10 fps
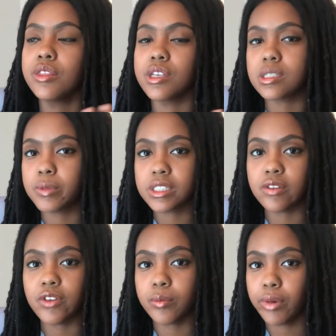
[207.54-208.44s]
the
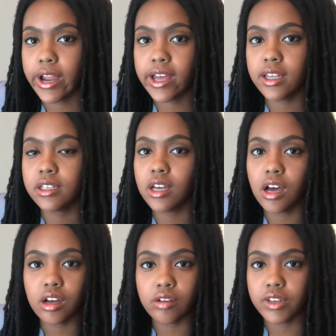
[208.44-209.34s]
specific brand
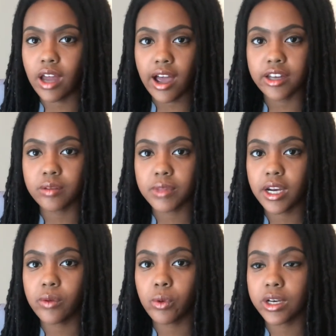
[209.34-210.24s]
of an item that
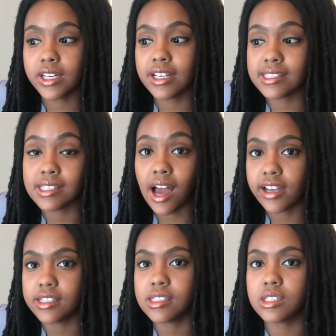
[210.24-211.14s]
I wanted is not
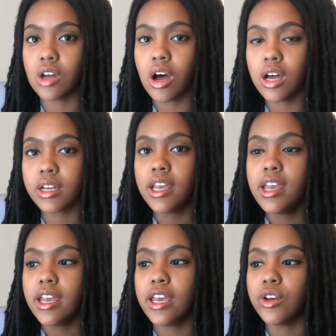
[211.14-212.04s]
in stock.
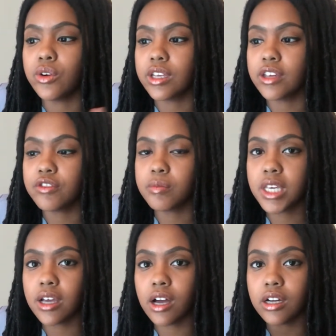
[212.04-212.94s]
It'll give
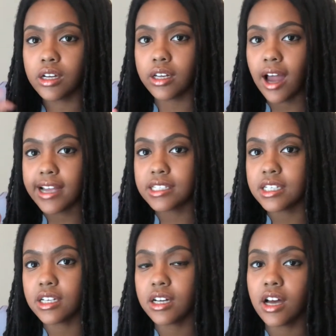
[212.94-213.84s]
me a good
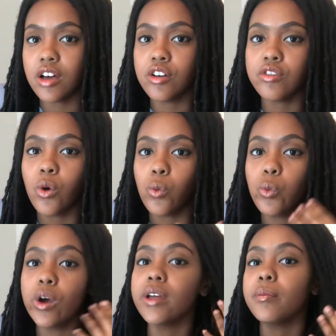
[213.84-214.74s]
idea of
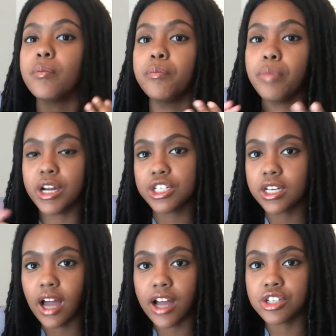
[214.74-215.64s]
what
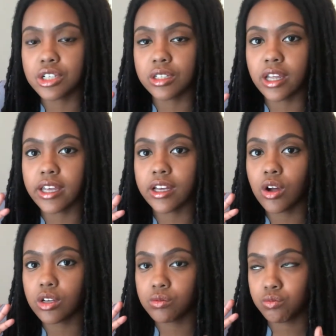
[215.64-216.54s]
budget I should like
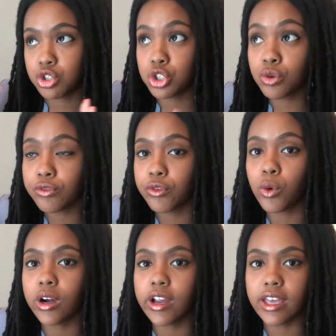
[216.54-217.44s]
shoot
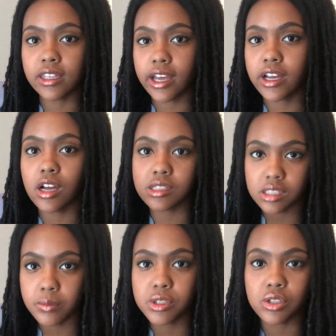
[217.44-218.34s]
for and like a
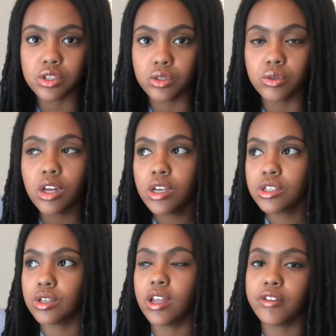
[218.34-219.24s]
substitute.
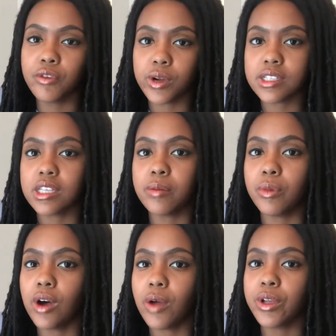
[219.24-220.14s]
So like, for
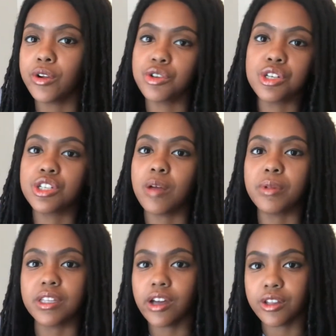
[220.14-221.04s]
example, I went grocery
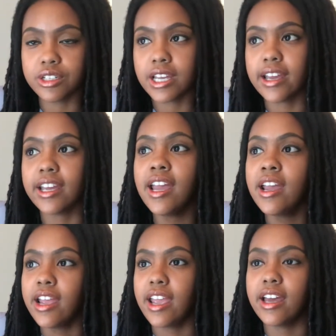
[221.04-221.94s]
shopping the other day,
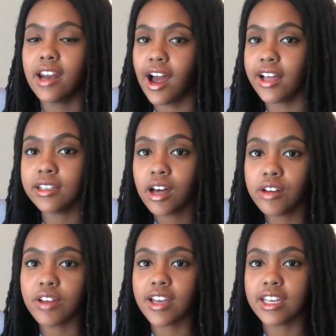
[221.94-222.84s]
and I
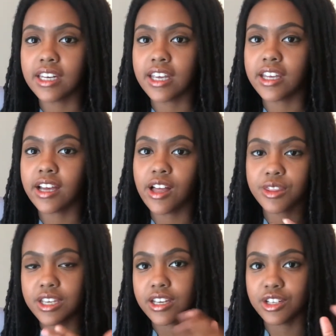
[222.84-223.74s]
love getting
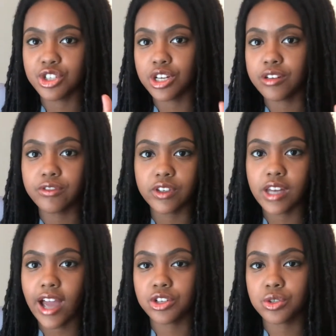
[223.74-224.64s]
the Jif
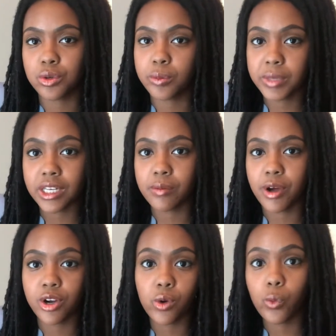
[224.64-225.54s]
natural peanut
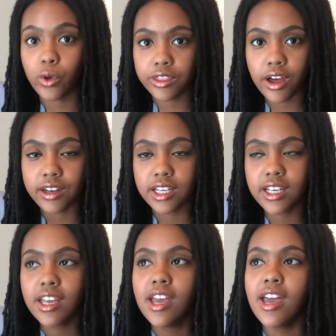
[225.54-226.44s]
butter with
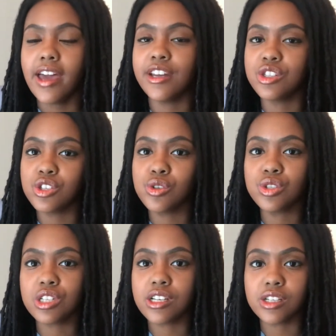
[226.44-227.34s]
honey, and it's
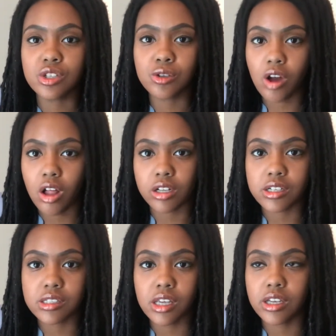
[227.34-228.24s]
usually
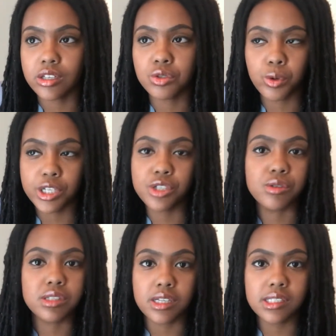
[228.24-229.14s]

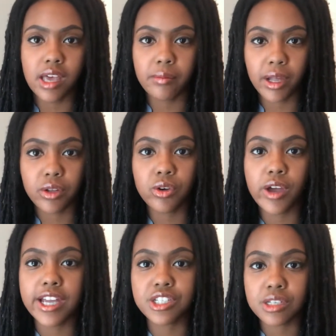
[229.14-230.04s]
$2.22 at my local
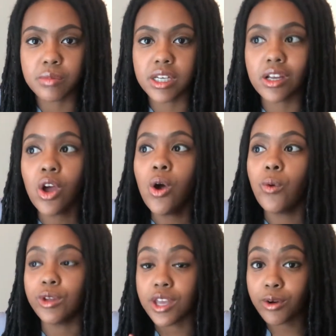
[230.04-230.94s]
HEB.
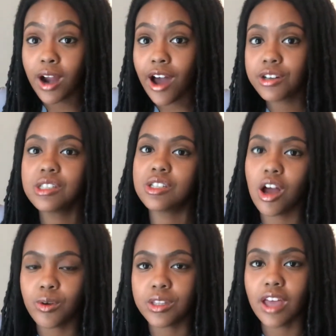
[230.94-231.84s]
Well, they were out of
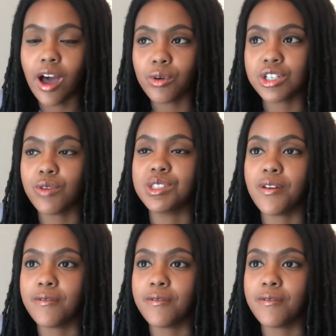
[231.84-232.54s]
stock with that, which I was